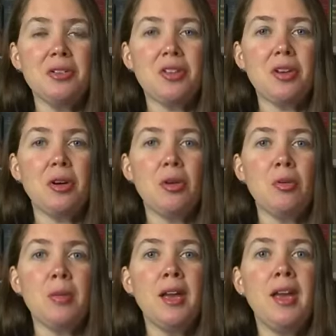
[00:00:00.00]
at
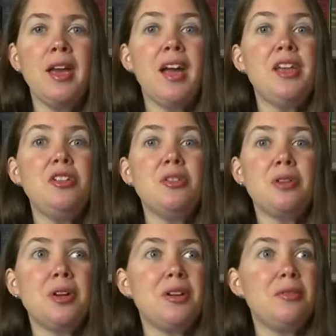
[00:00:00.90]
home and your
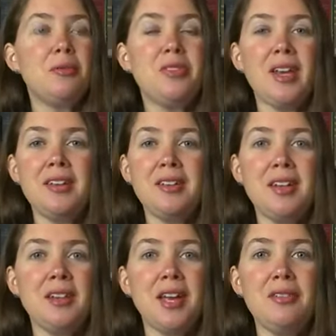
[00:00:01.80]
day-to-day
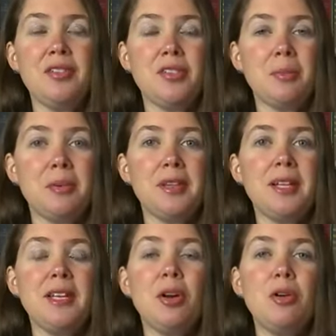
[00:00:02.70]
life is
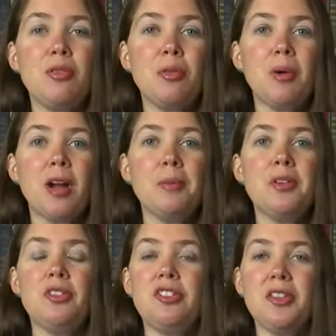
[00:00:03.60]
completely overwhelmed
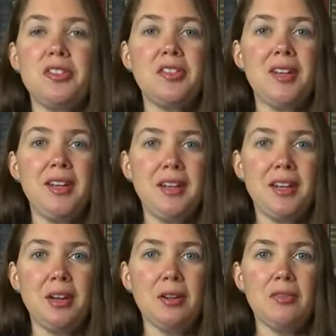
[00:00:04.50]
just taking
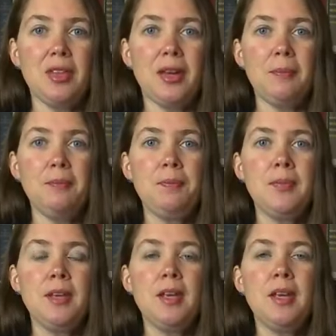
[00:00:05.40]
care of them,
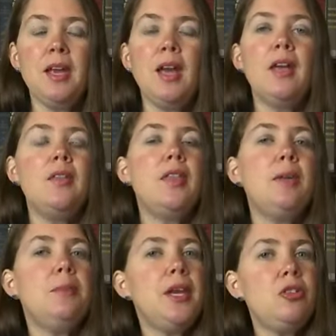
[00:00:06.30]
then
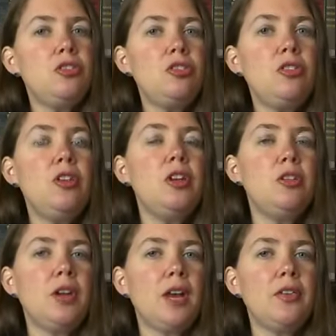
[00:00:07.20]
make sure that you're
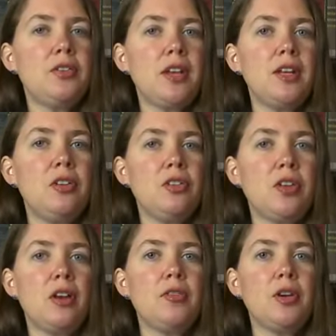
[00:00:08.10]
not setting
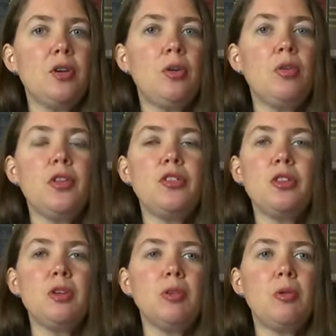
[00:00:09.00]
yourself a goal that's going
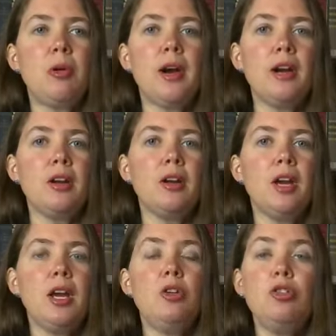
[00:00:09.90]
to require
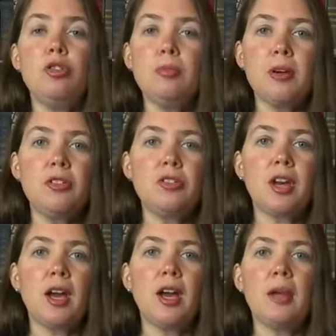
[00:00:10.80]
too much
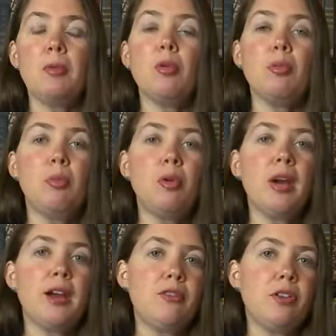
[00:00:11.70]
time or more
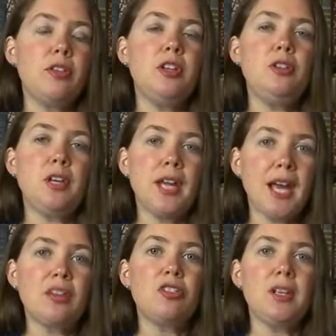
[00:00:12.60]
effort than you can
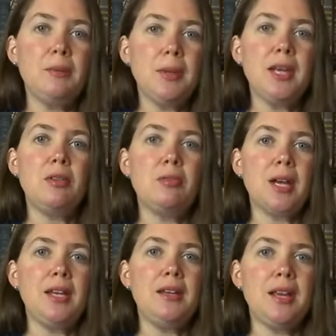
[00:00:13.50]
actually make
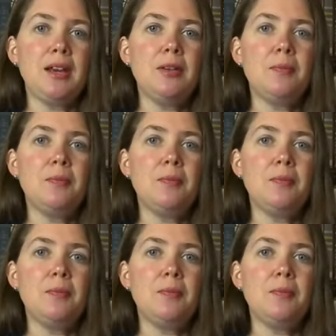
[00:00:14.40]
right now.